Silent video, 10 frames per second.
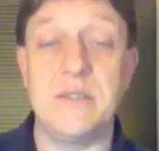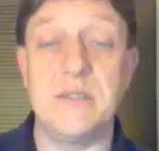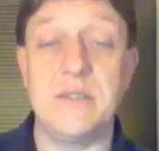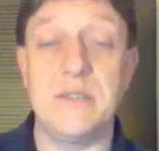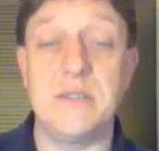
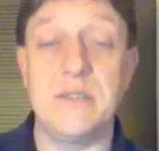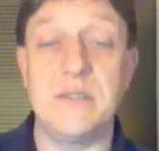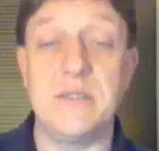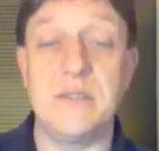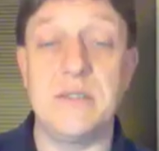to
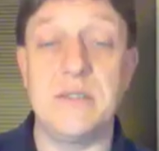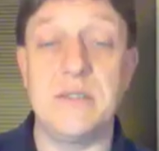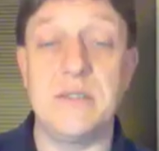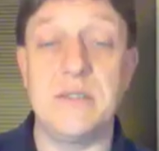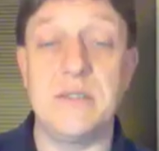
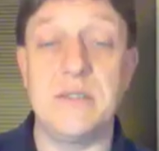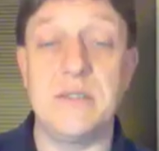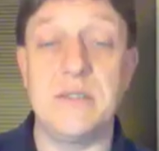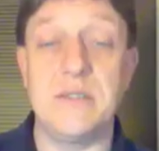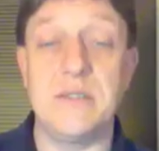difficulties.
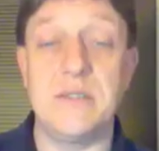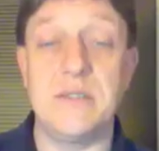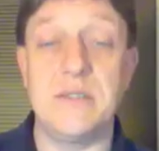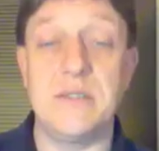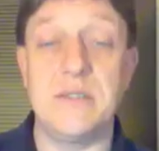
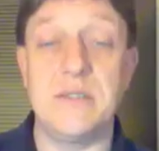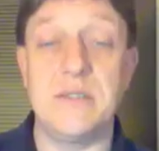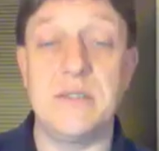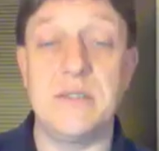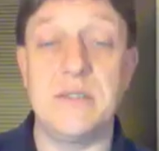Then
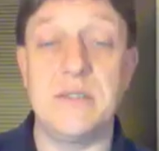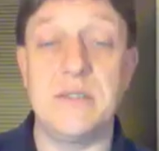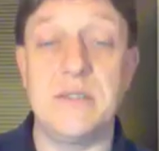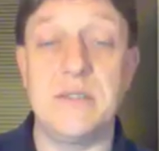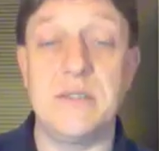
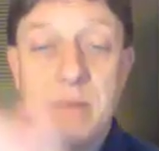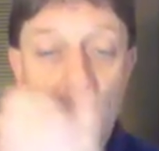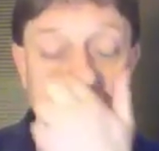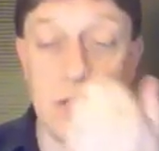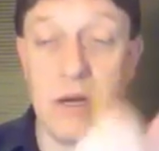you'd
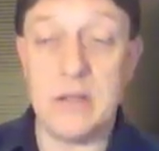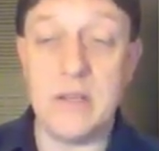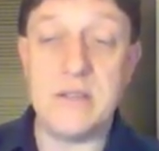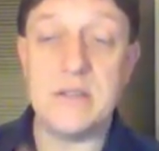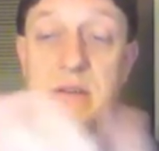simply click on
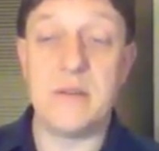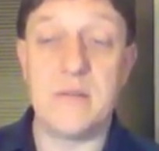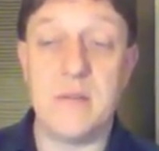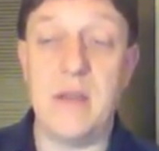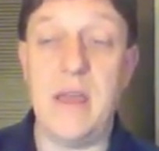these
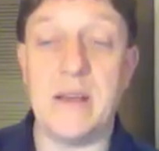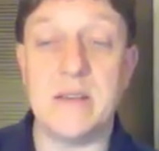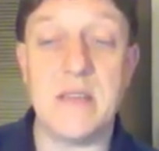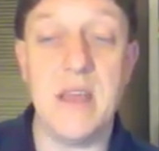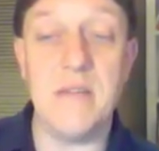
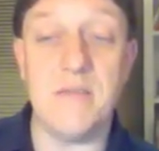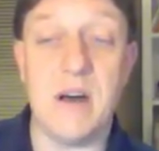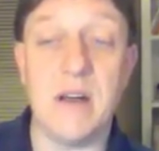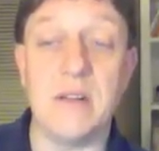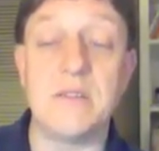exe
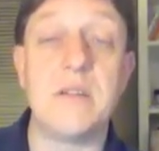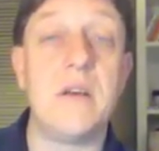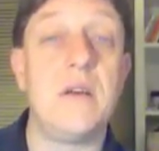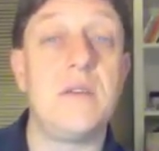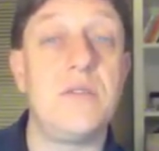files
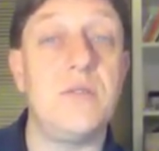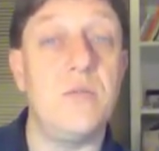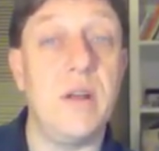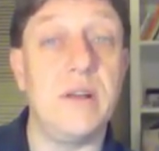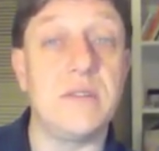to
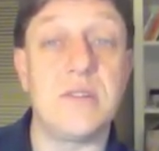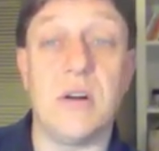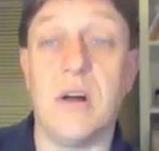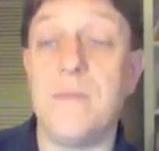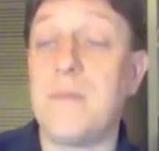
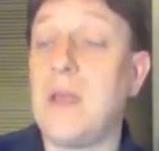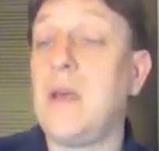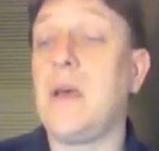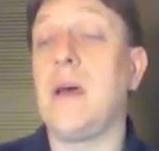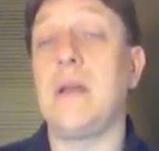reinstall,
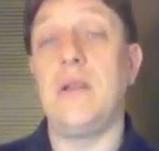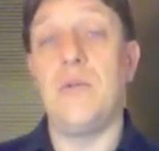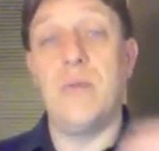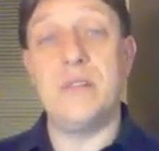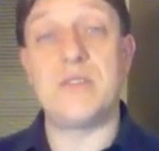and
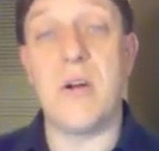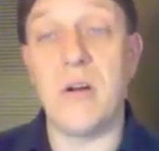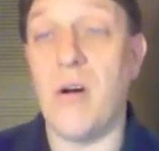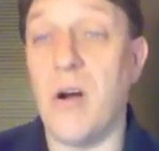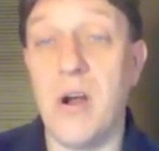you'd
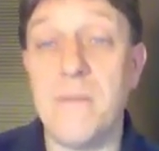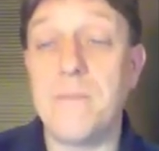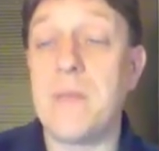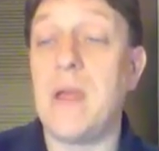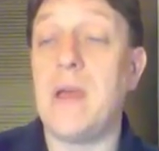restart R,
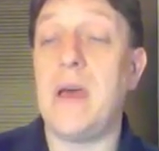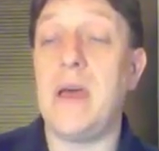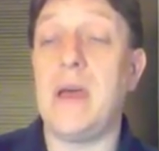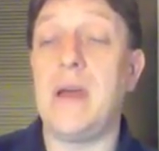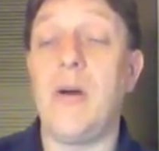
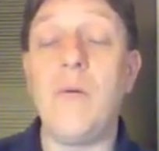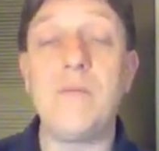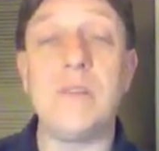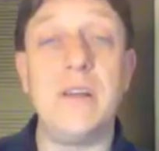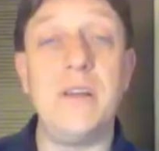and
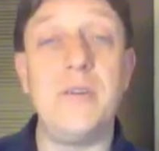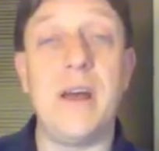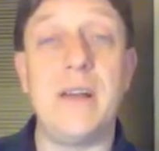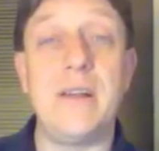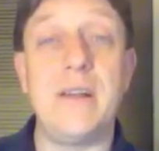hopefully you'd
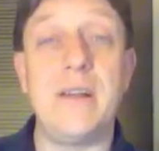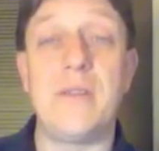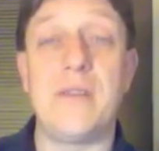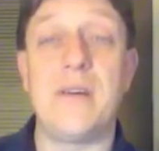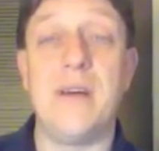end up
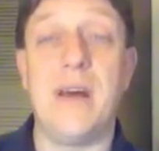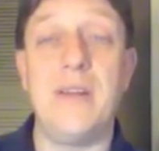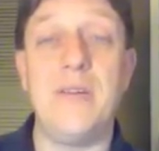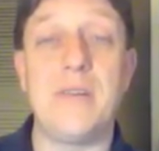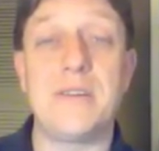with a
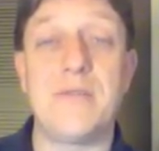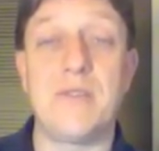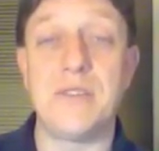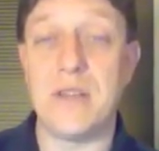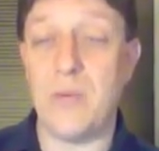new fresh
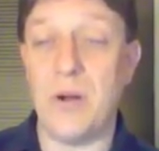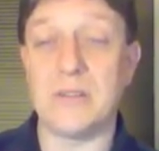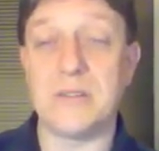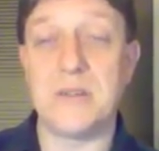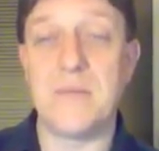version that
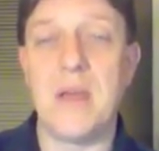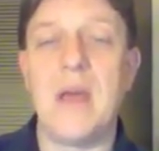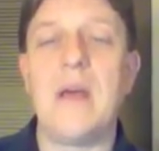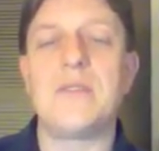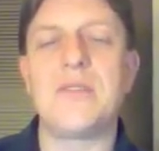works.
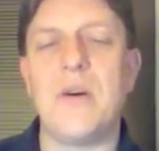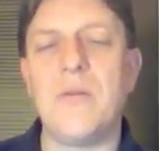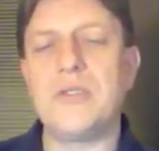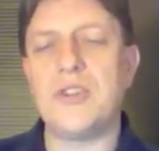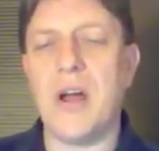
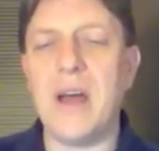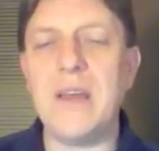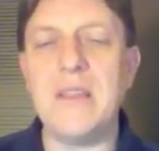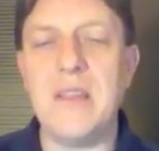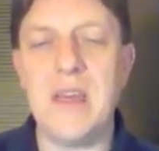So
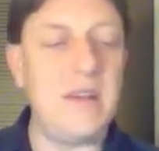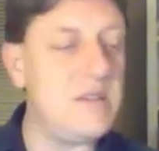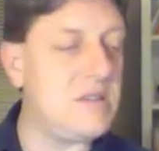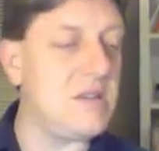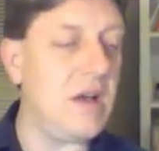try
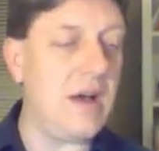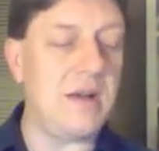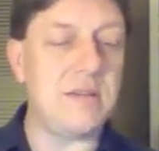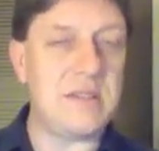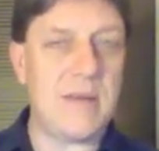these
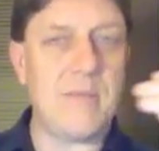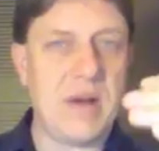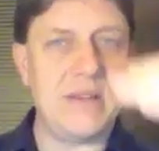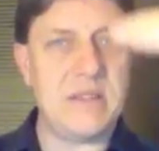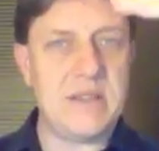
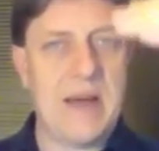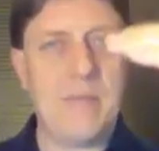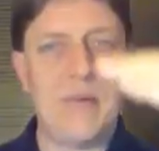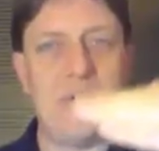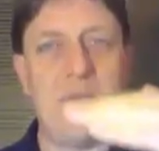
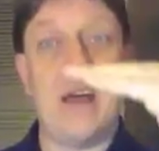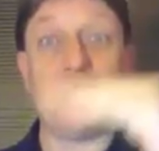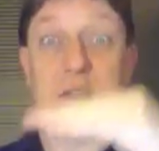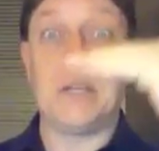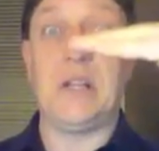step-by-step
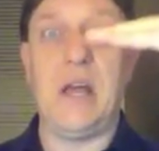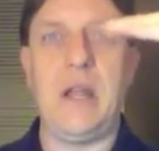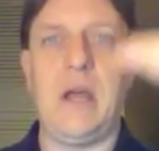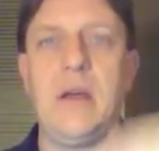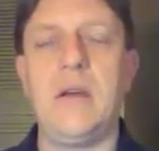
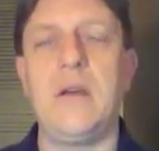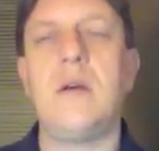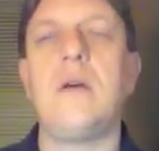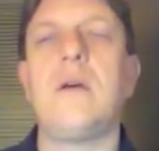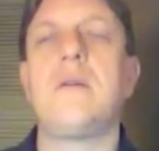escalating
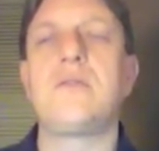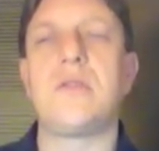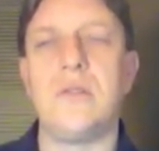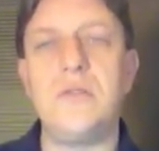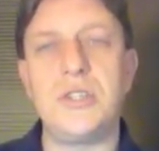
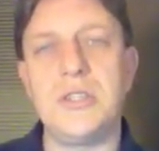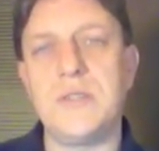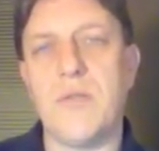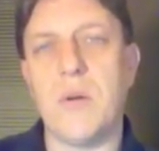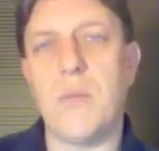
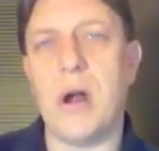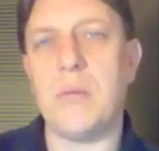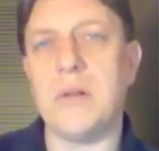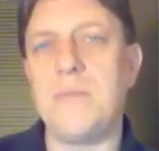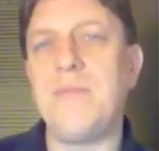solutions for a
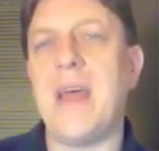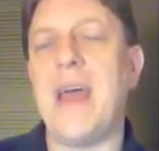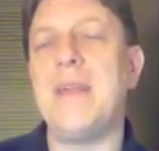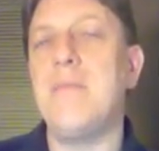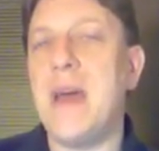problem,
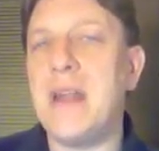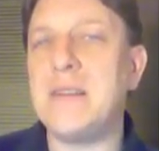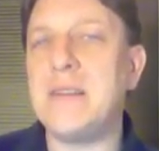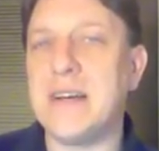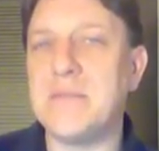and
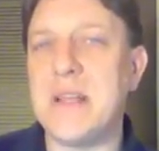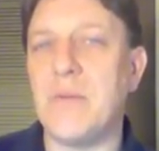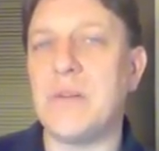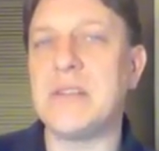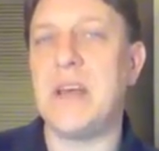many times
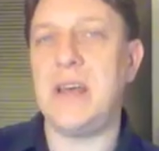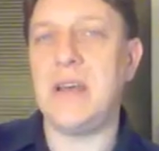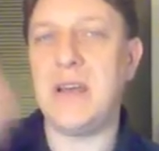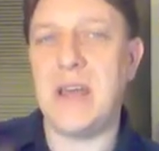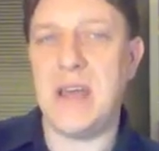that will
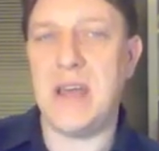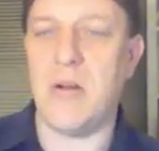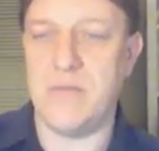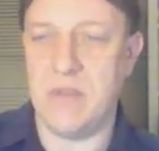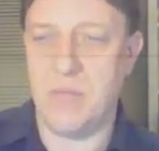take
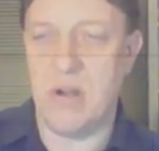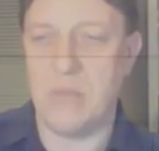care of the